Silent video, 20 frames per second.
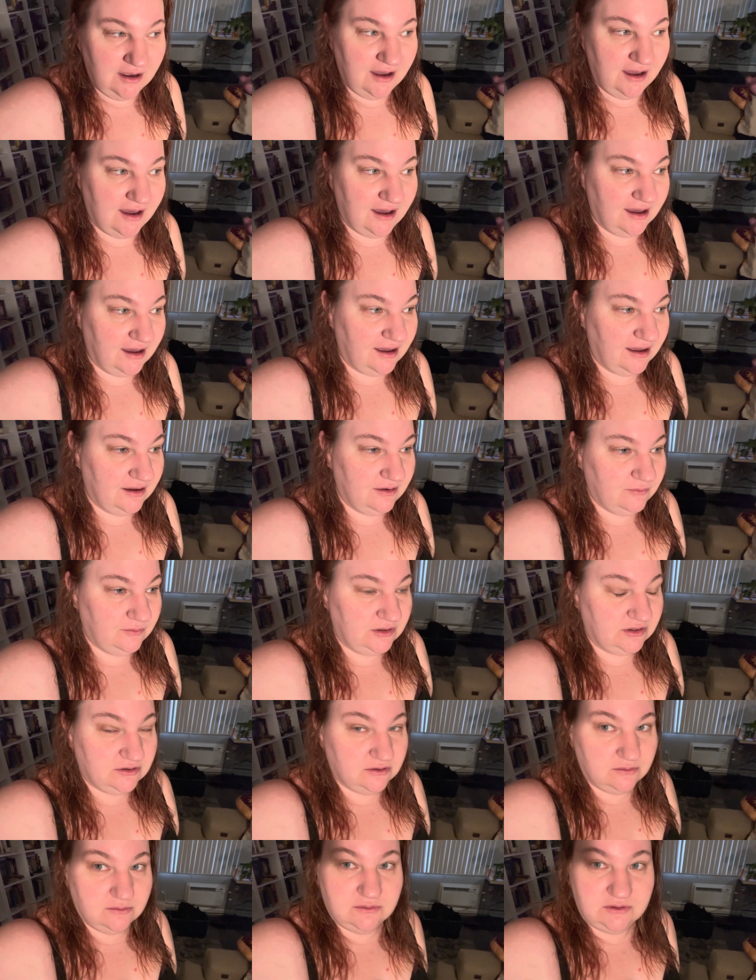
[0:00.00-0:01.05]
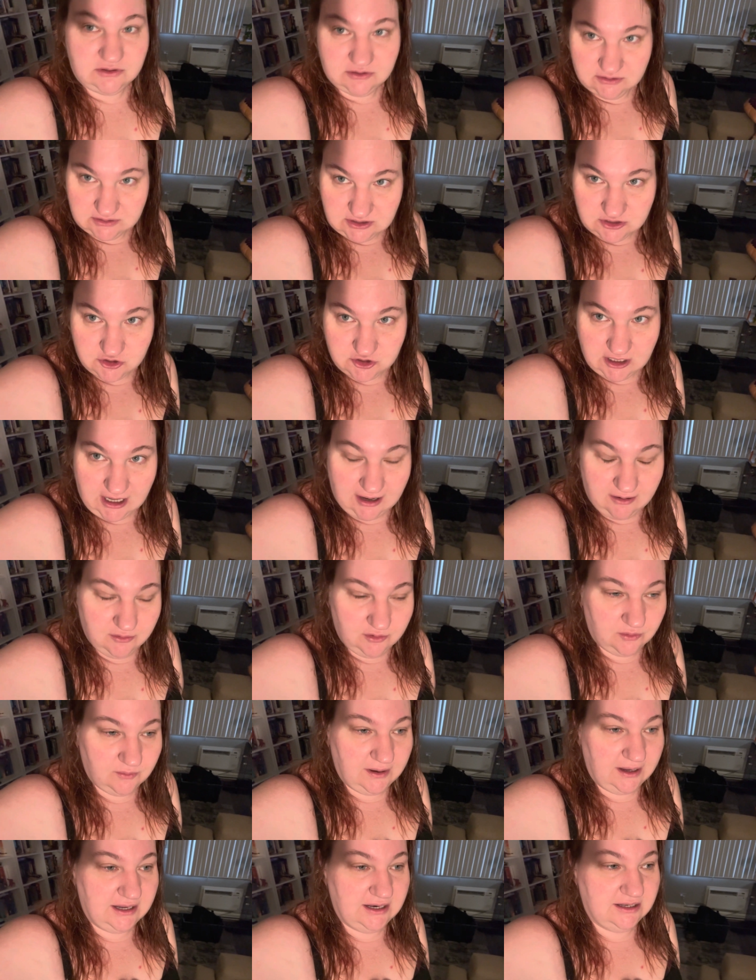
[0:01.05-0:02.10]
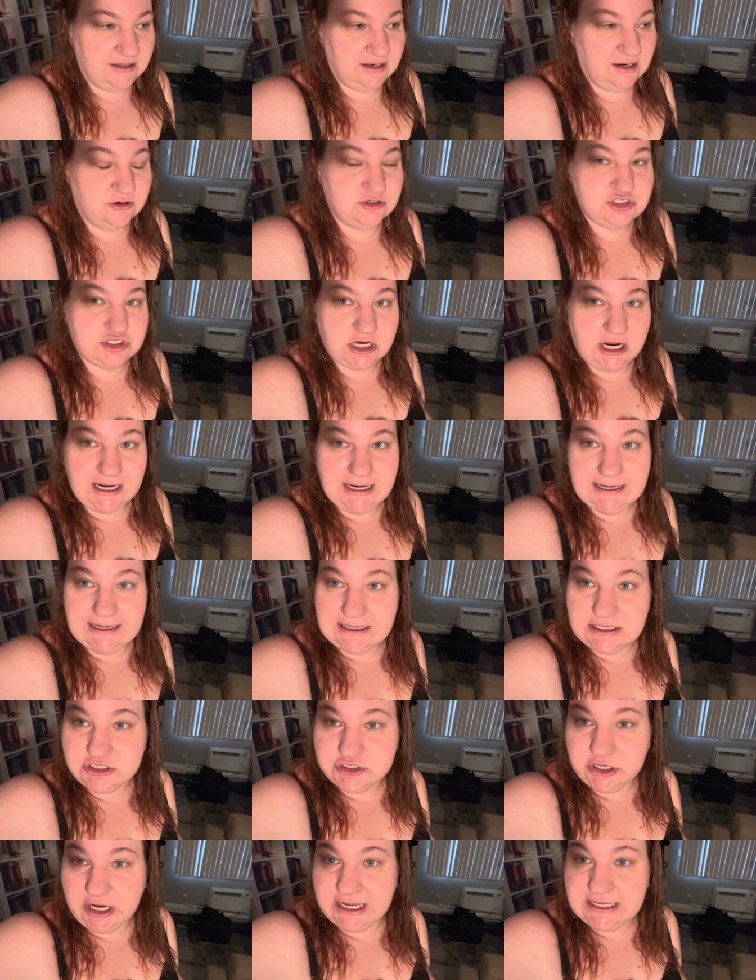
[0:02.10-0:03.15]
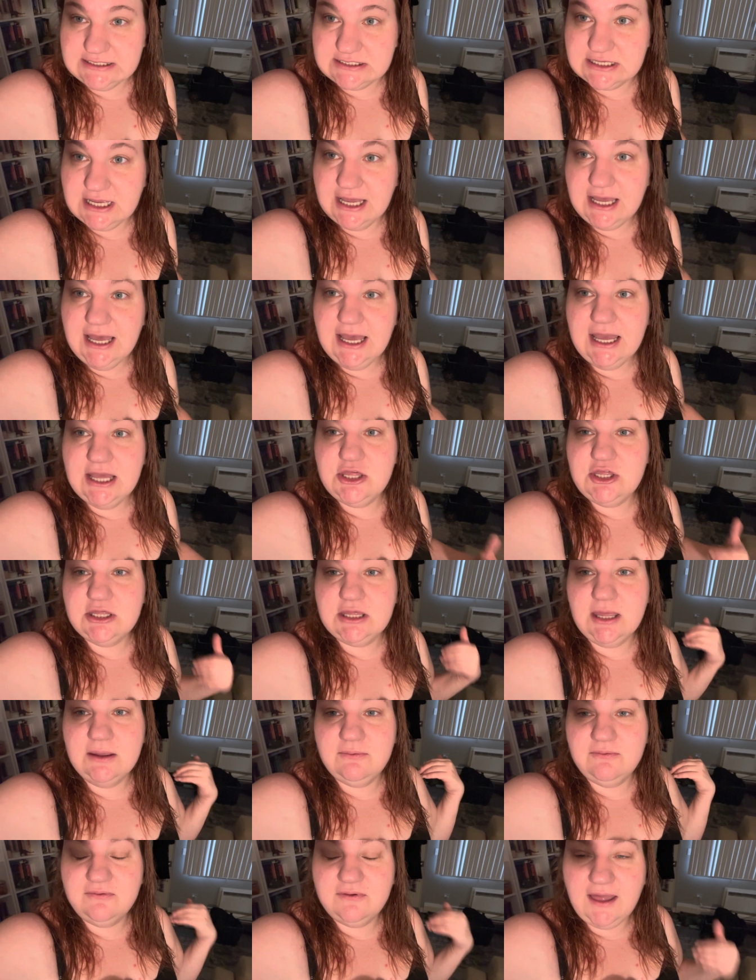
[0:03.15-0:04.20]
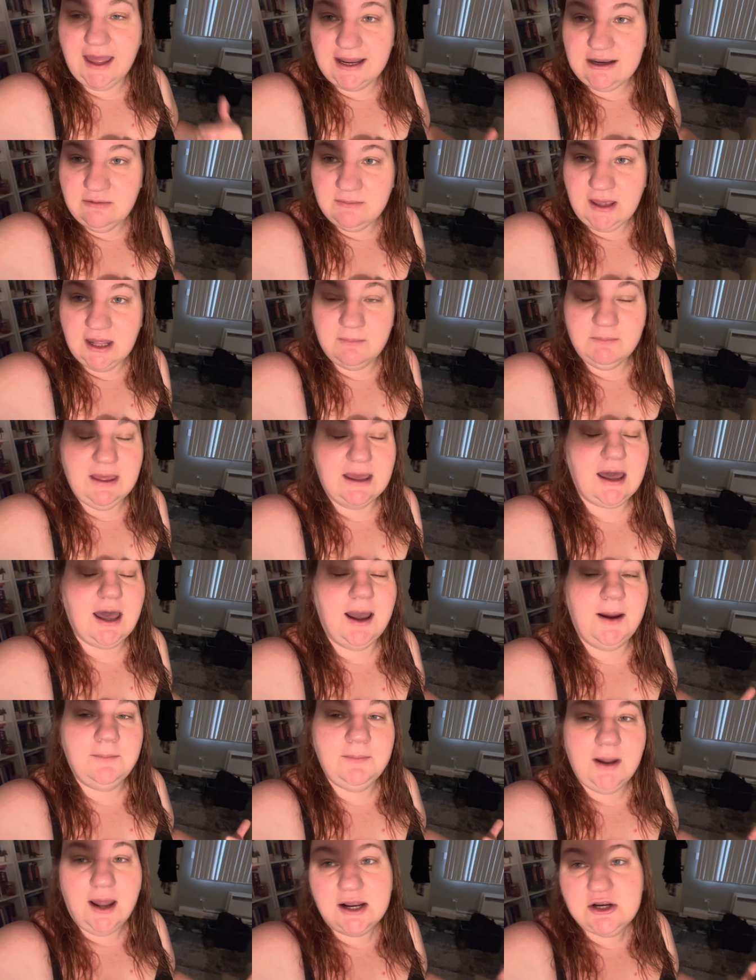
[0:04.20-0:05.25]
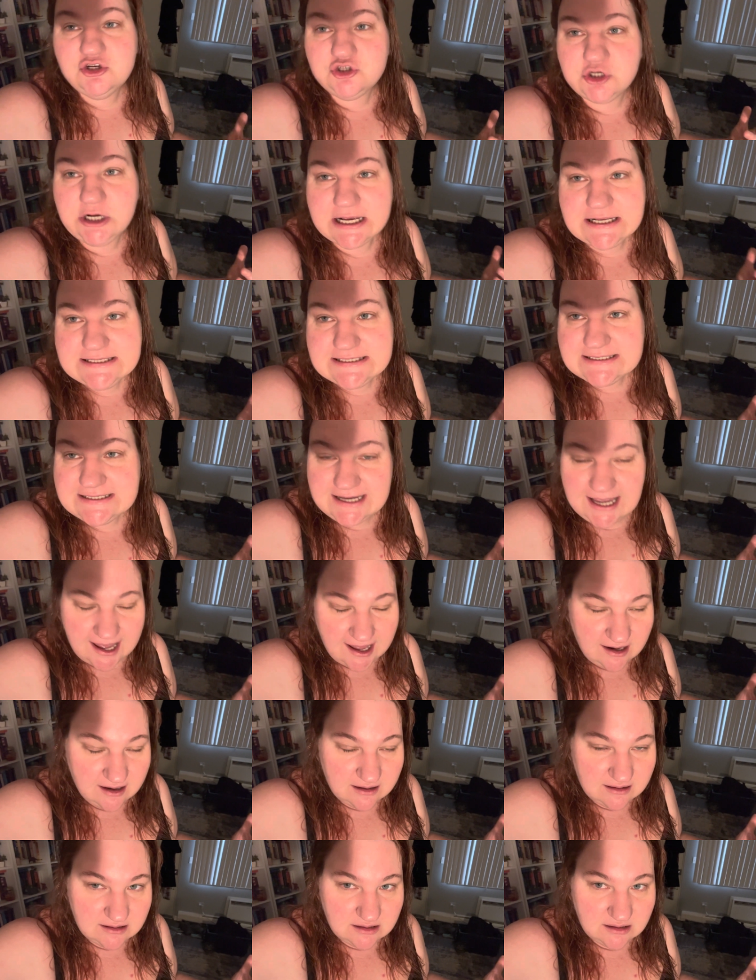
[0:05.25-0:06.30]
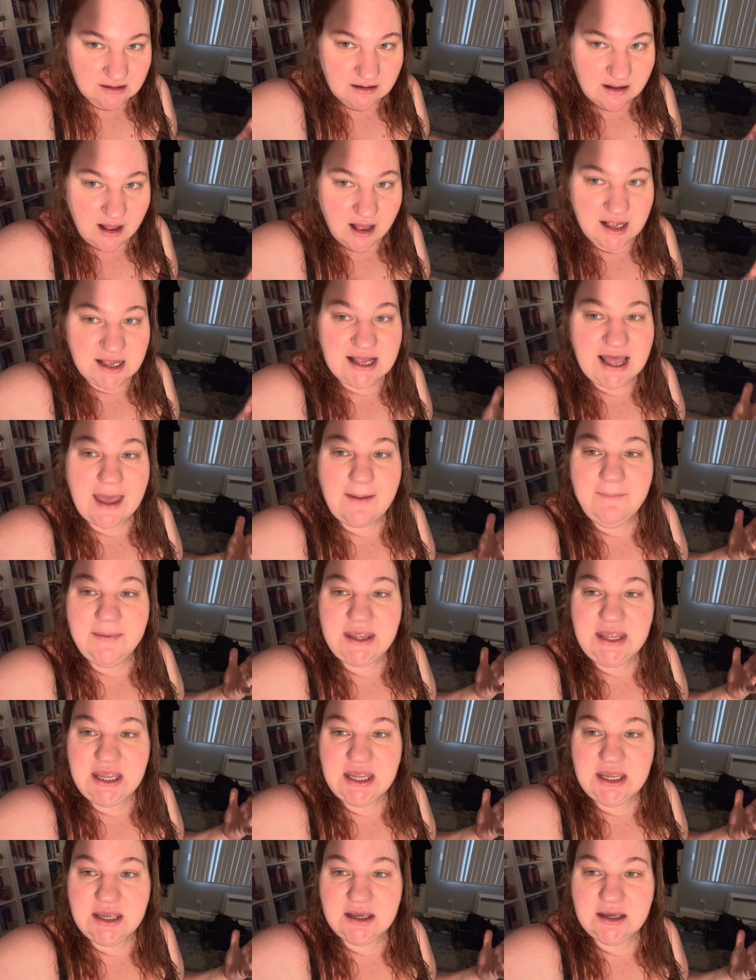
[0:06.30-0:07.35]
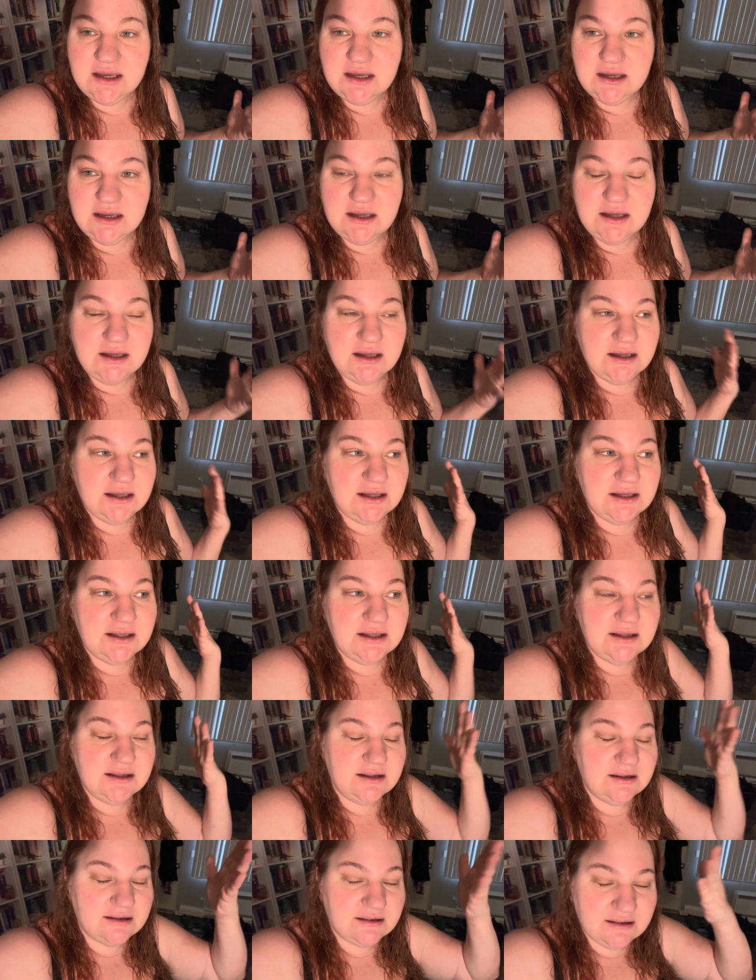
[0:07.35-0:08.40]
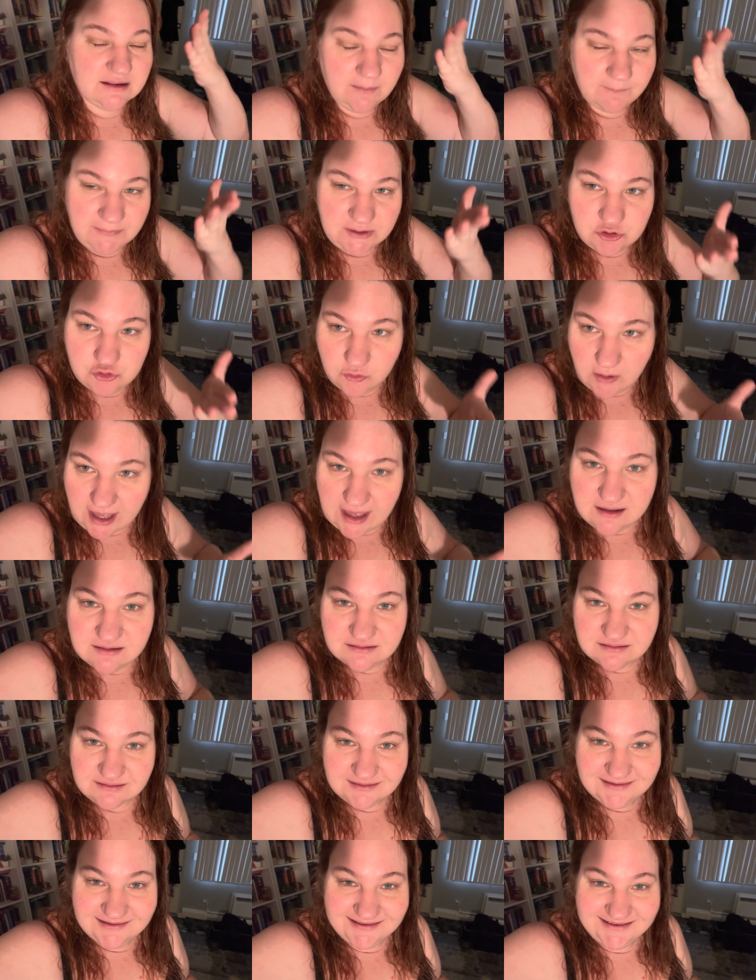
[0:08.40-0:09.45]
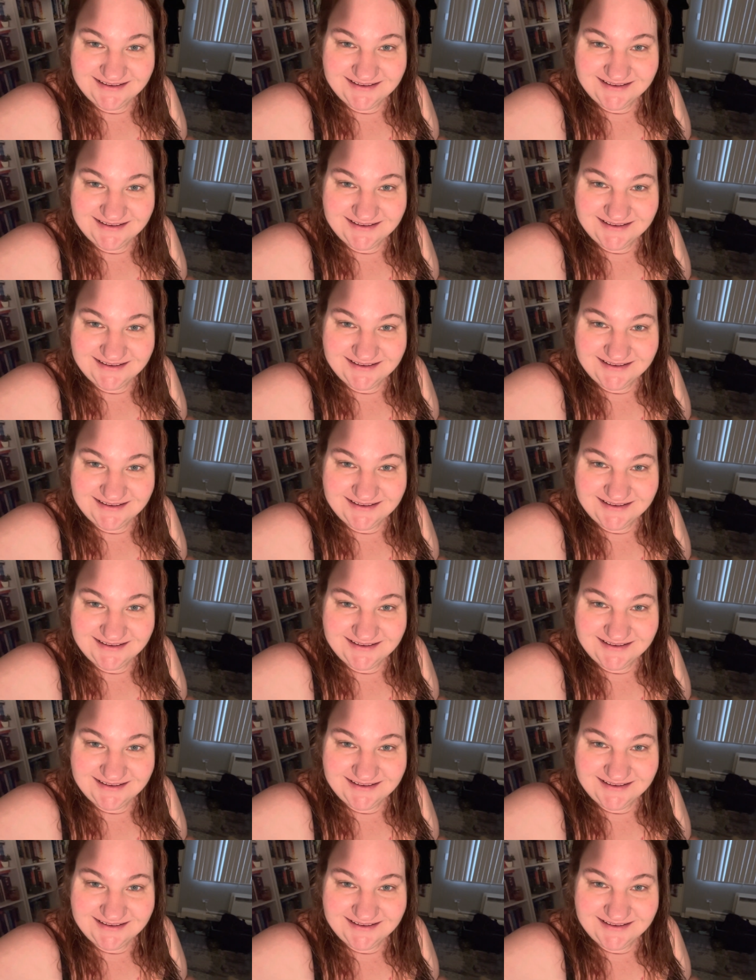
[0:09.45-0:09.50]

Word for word: Uh, we, we took the shower, right? And then I was trying to get dressed. She kept flying me. I'm like, I'm not dressed yet. Let me, let me dress.